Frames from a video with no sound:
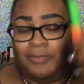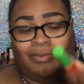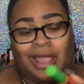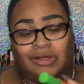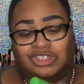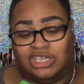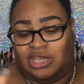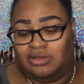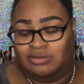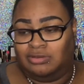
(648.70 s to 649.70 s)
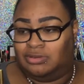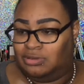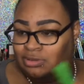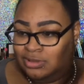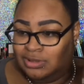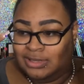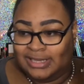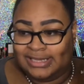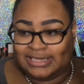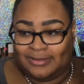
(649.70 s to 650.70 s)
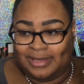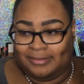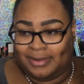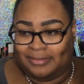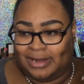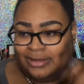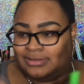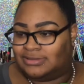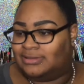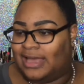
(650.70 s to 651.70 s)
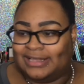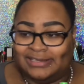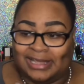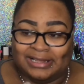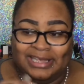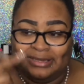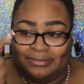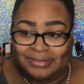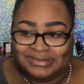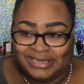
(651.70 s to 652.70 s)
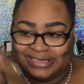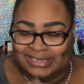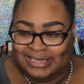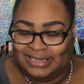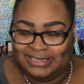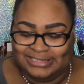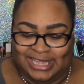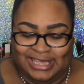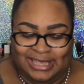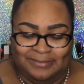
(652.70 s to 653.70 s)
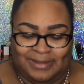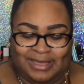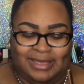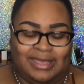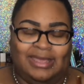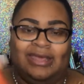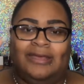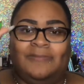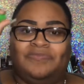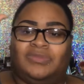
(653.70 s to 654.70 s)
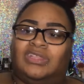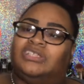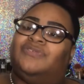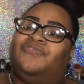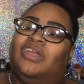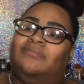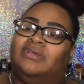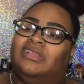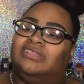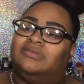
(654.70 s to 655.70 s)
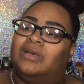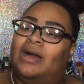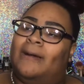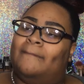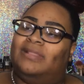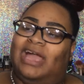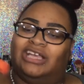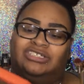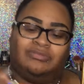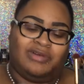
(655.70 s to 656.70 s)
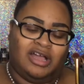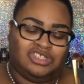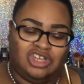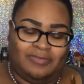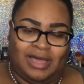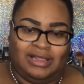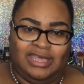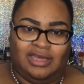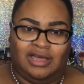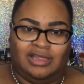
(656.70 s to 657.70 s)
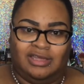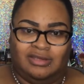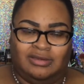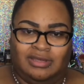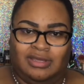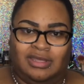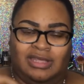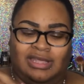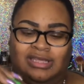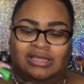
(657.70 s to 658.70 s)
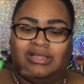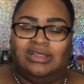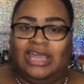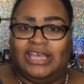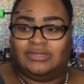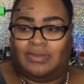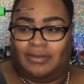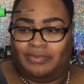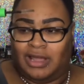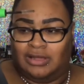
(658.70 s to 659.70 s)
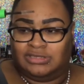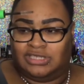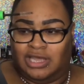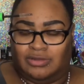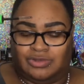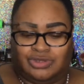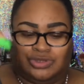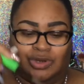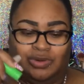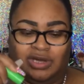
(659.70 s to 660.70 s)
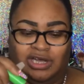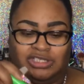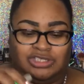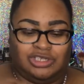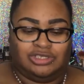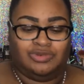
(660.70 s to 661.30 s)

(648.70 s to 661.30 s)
brow gel, that's how I get my brows. I did not clean them up today, so they look janky, but this Framulous Lash and Brow Gel by Clean Color lays my brows down so good. So the